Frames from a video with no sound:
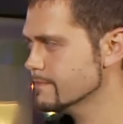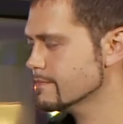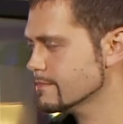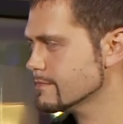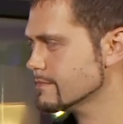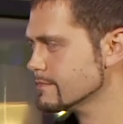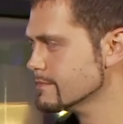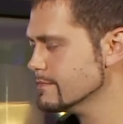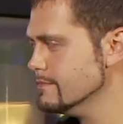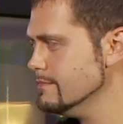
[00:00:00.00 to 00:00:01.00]

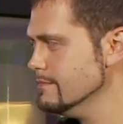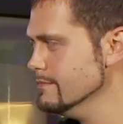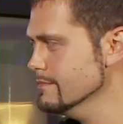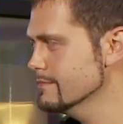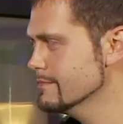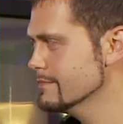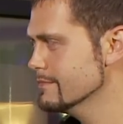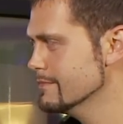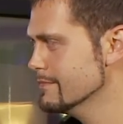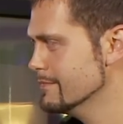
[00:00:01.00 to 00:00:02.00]

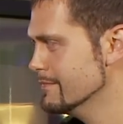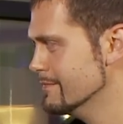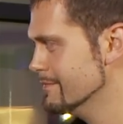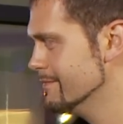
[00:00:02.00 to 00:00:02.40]
The person shown says nothing.